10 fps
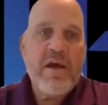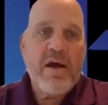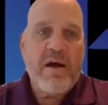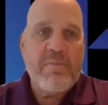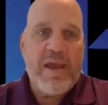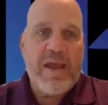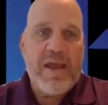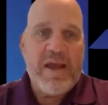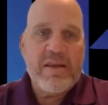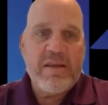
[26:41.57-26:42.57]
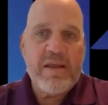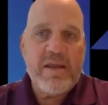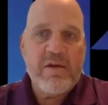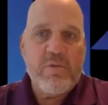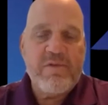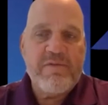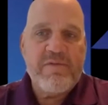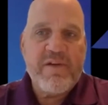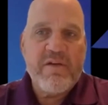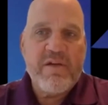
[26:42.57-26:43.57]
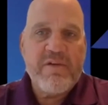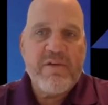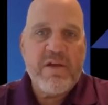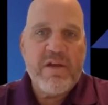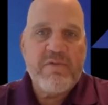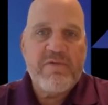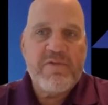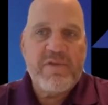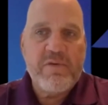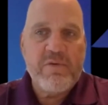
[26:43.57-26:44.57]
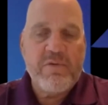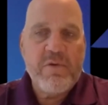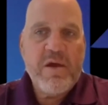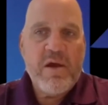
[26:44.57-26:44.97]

And, you know, with very, very few